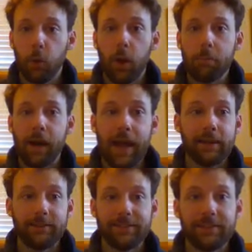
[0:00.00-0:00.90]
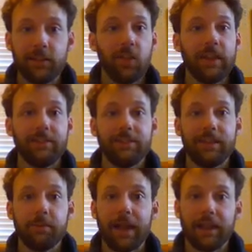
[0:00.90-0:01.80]
what my delay
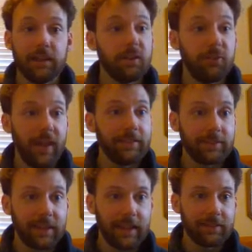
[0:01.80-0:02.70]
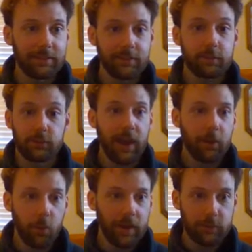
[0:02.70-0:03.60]
c-bet in defense against
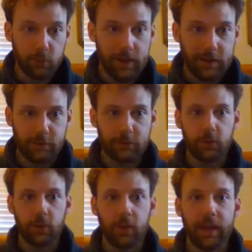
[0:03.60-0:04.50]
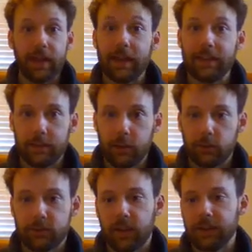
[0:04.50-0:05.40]
check raise ranges look like. I need to go
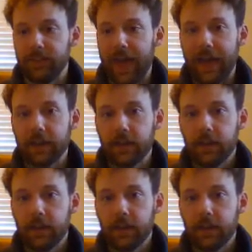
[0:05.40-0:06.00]
study that.